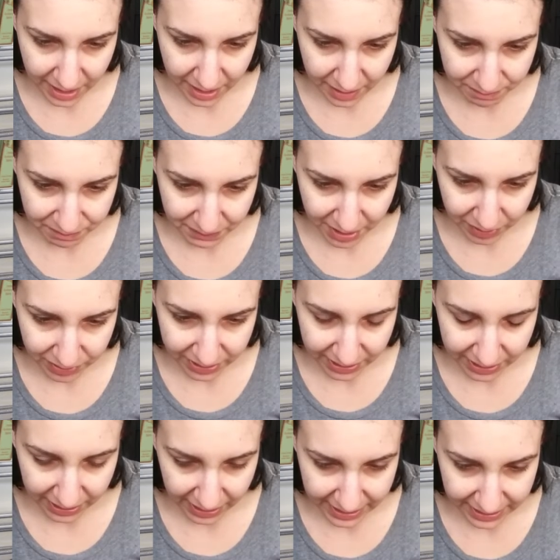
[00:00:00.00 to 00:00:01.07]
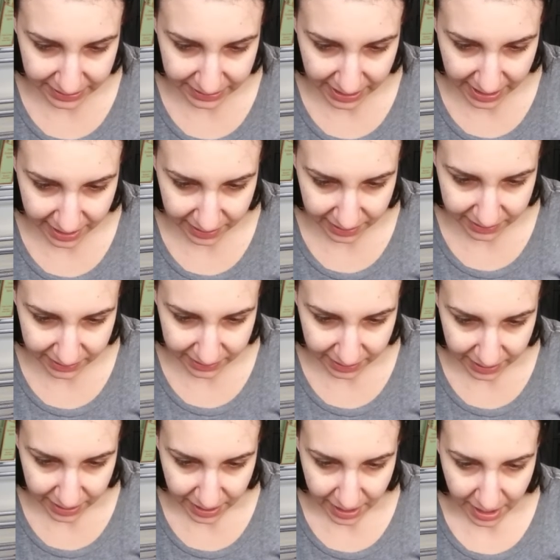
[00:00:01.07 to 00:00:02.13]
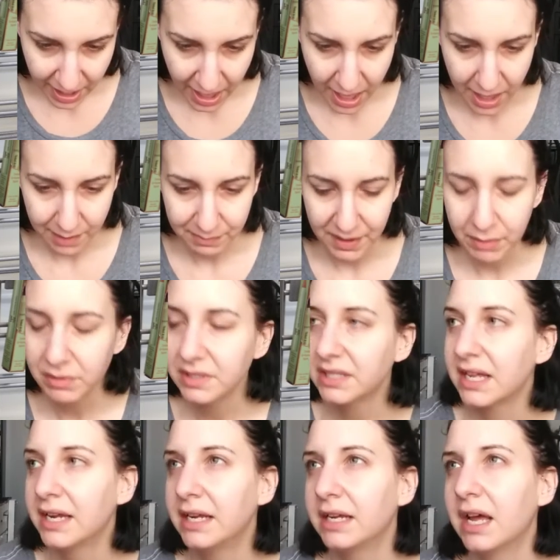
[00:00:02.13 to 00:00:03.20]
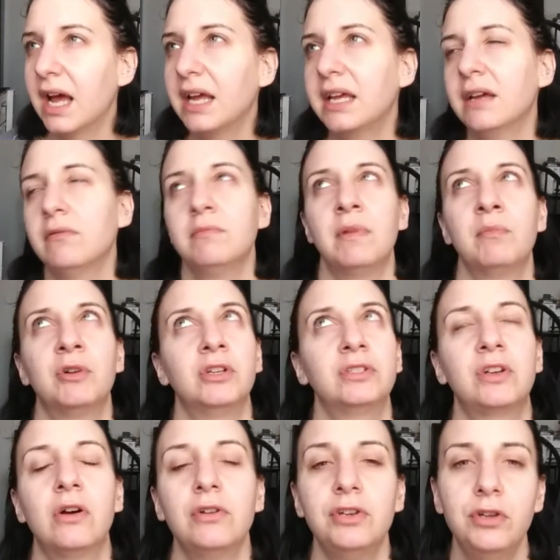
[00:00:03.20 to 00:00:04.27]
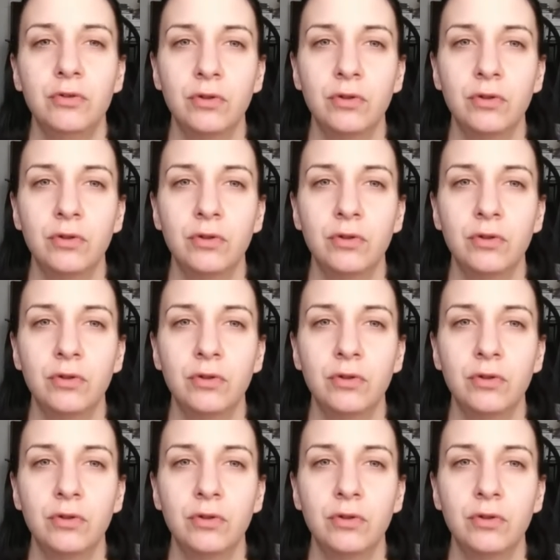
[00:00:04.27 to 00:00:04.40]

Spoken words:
melted latex. That was like, I can't remember. It's called